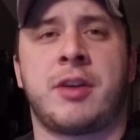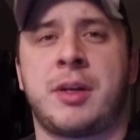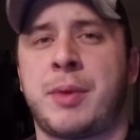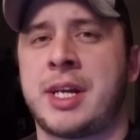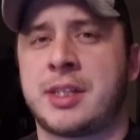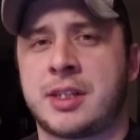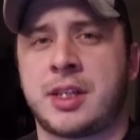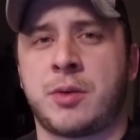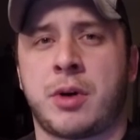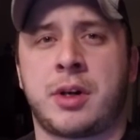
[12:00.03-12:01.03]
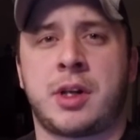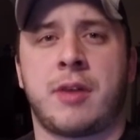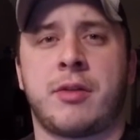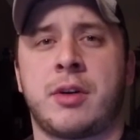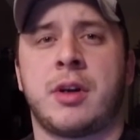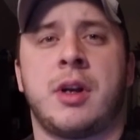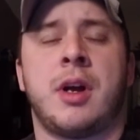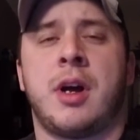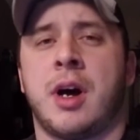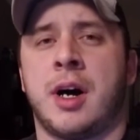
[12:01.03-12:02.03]
any bases that you wanted covered,
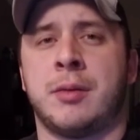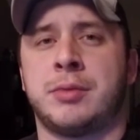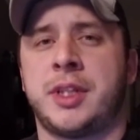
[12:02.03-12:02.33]
um,